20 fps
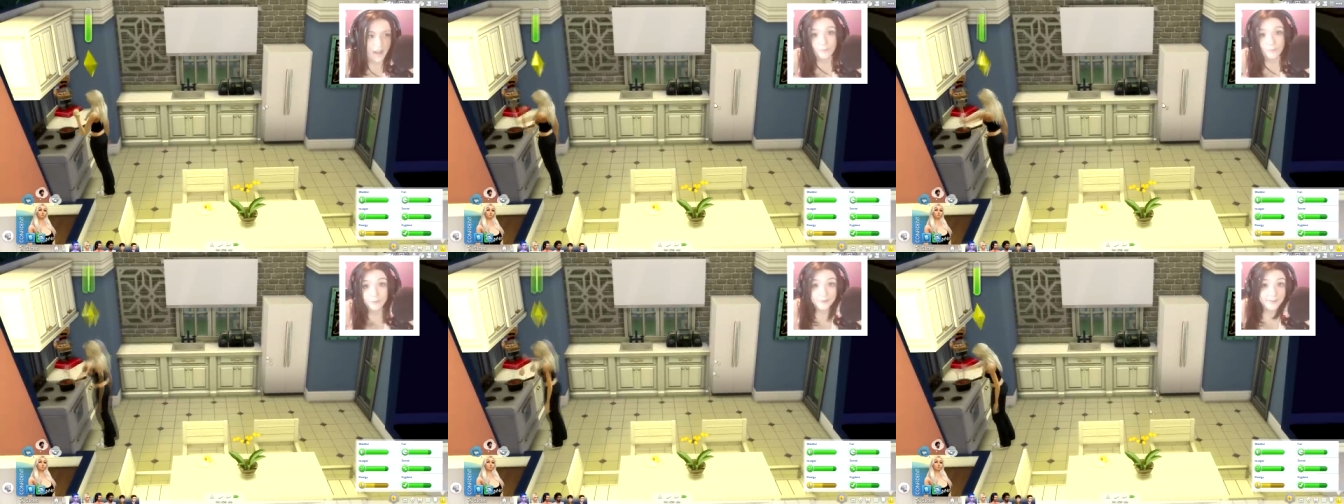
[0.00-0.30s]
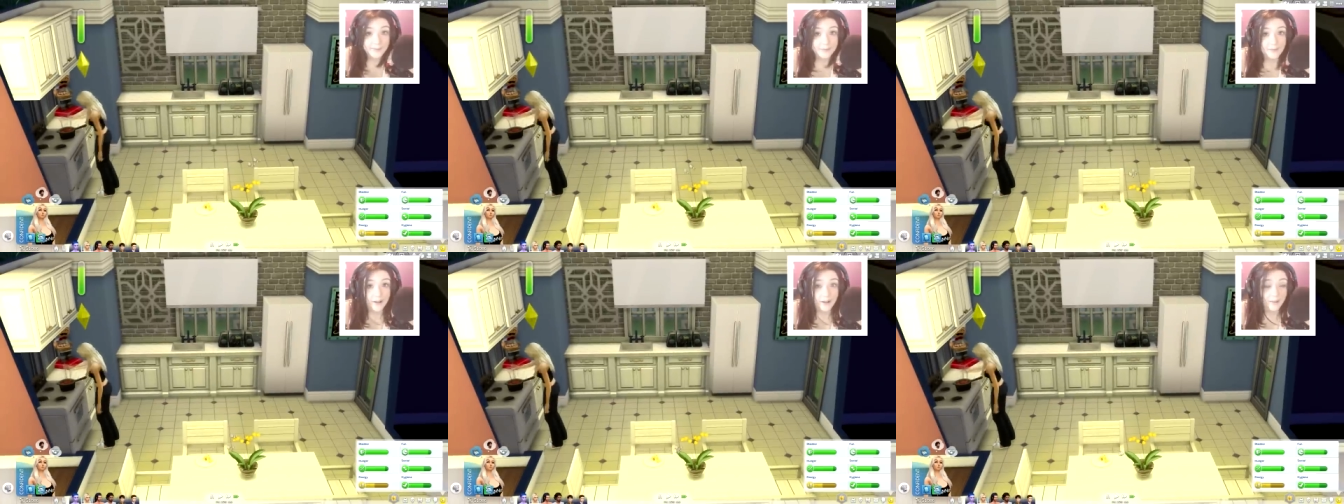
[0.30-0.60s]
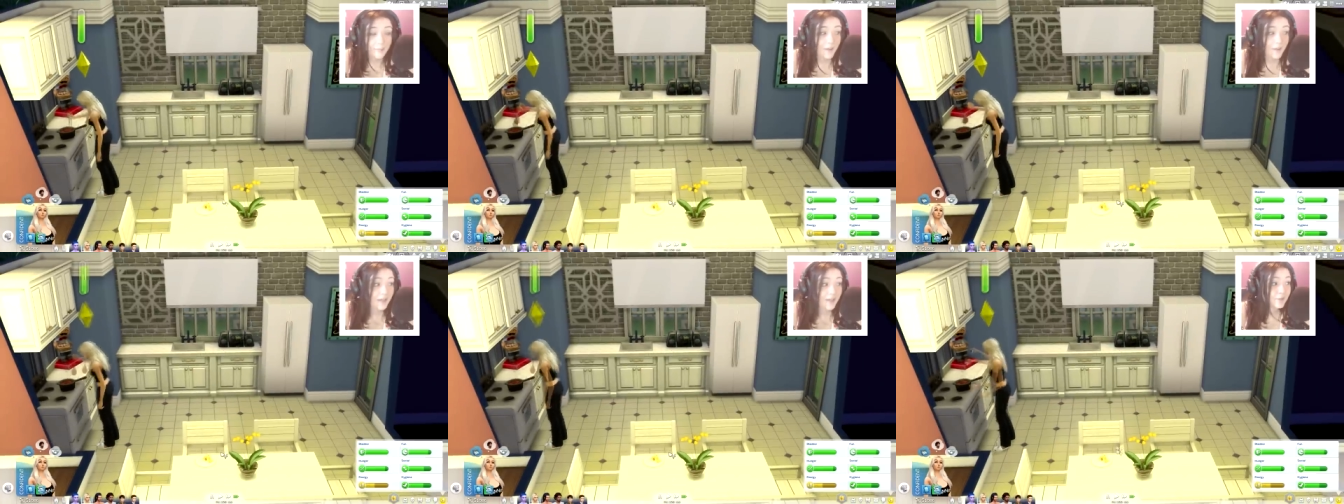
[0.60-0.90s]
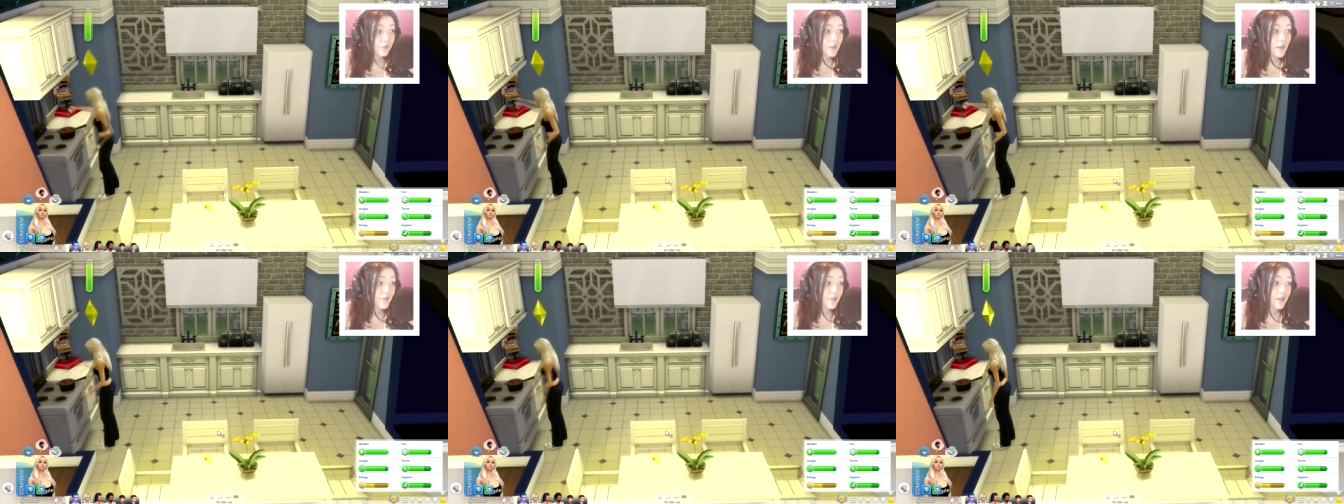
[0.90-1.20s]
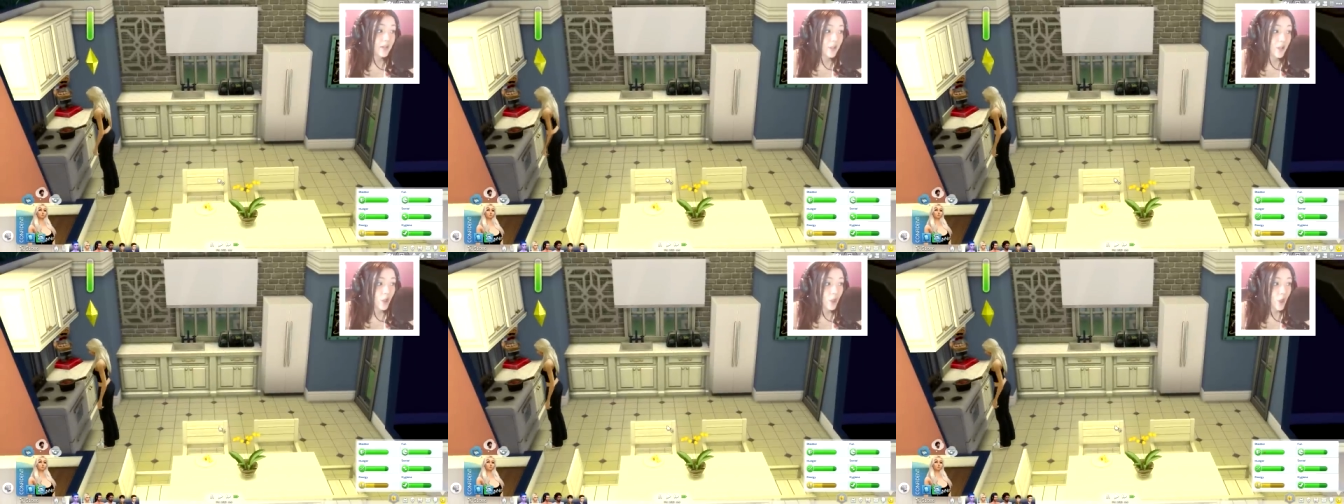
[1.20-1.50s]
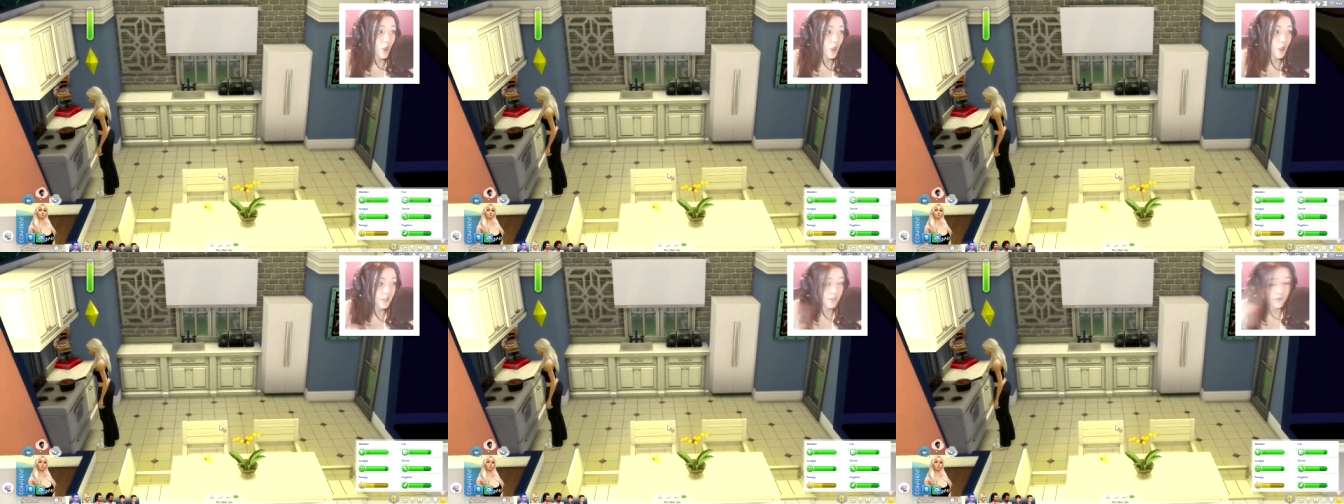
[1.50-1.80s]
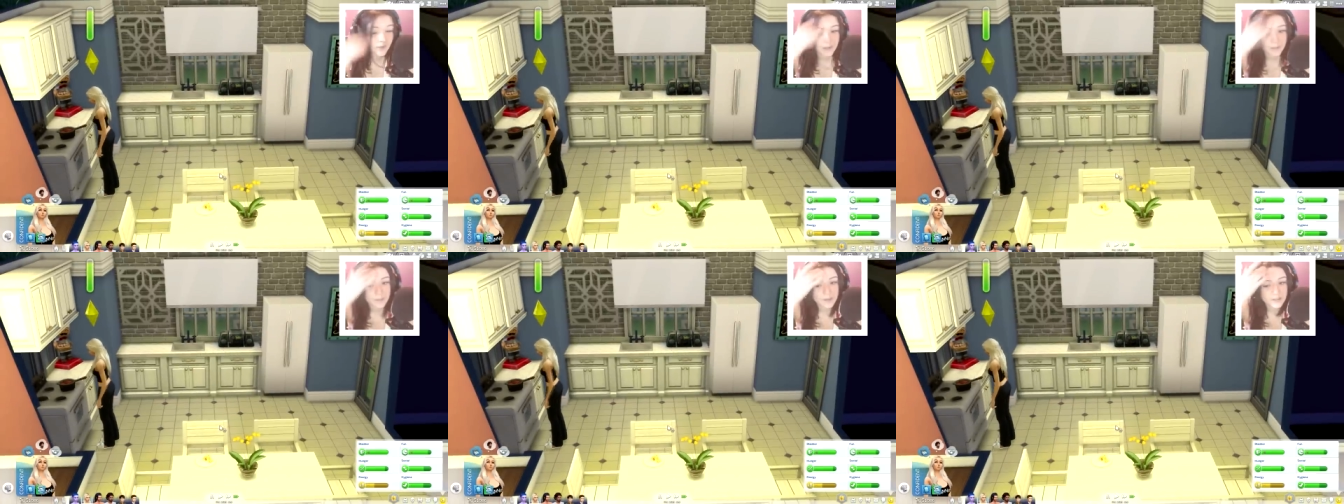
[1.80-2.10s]
I really recommend if you have like a
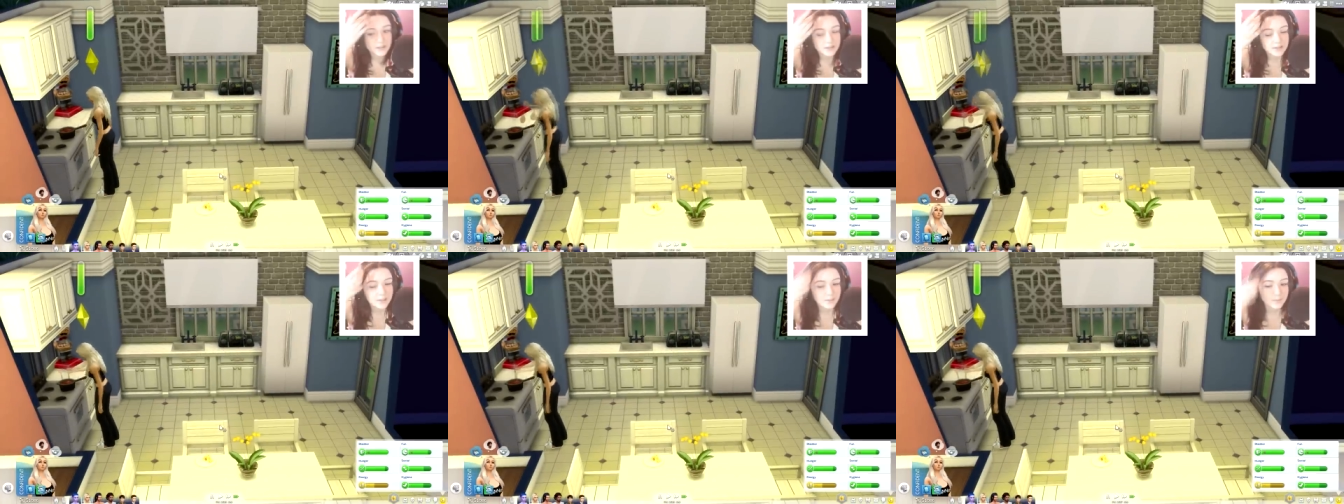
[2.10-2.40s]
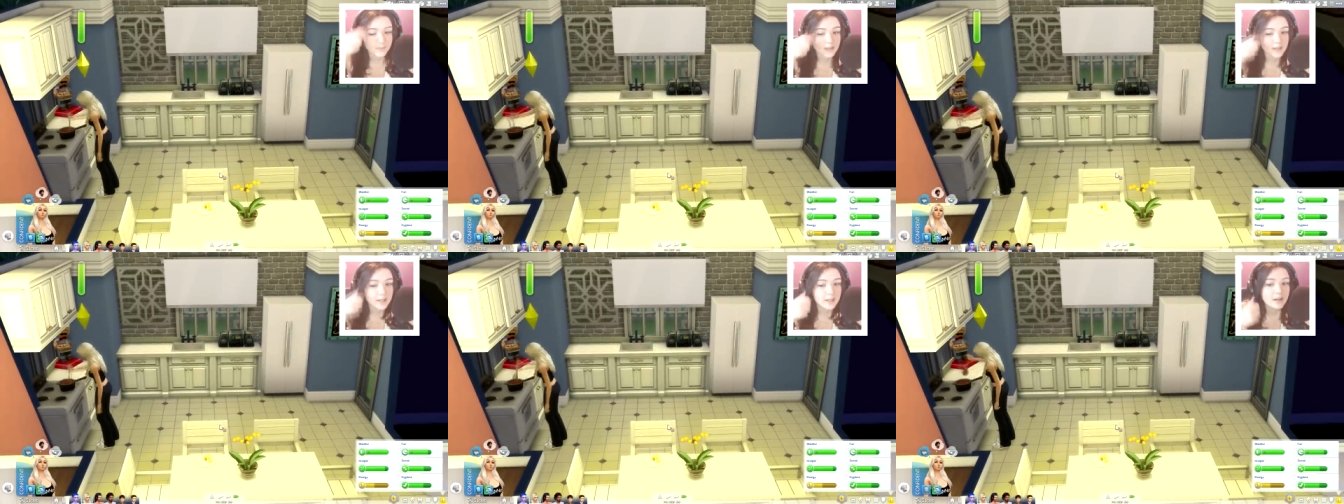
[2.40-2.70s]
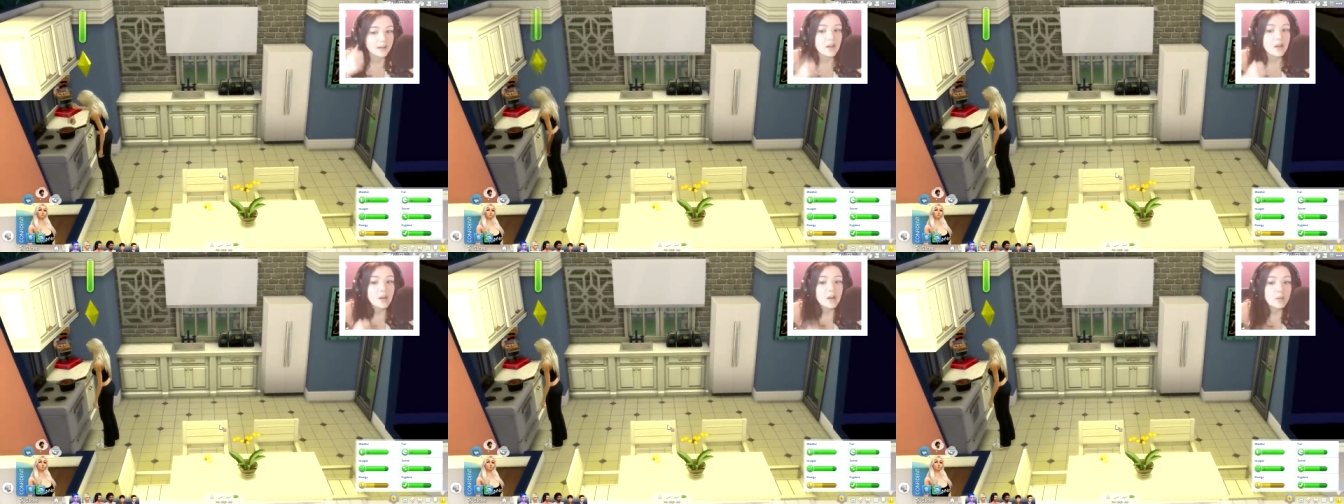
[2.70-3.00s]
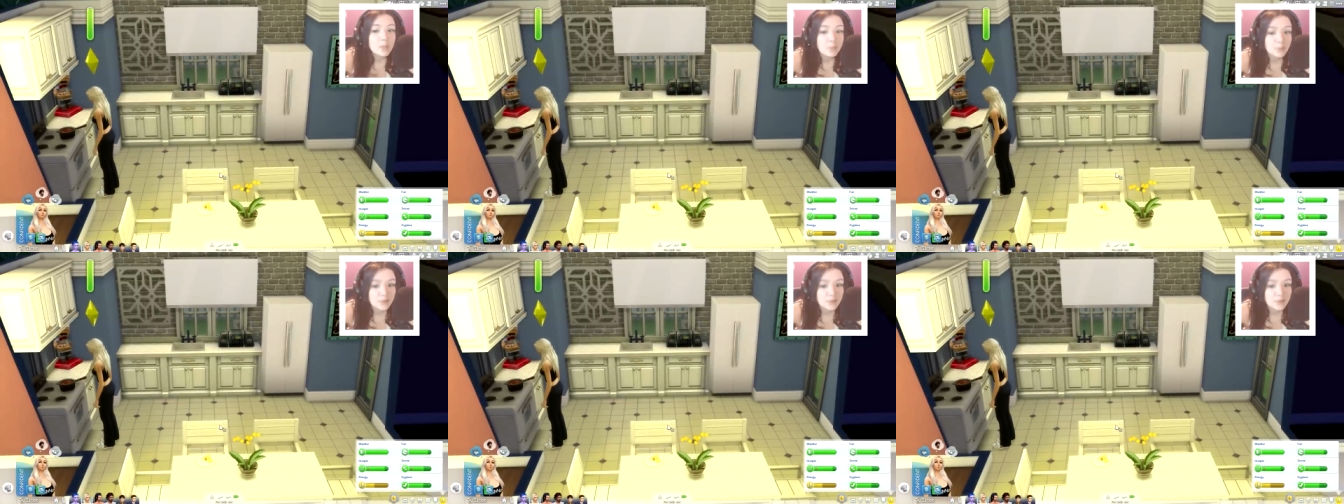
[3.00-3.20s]
large family or something,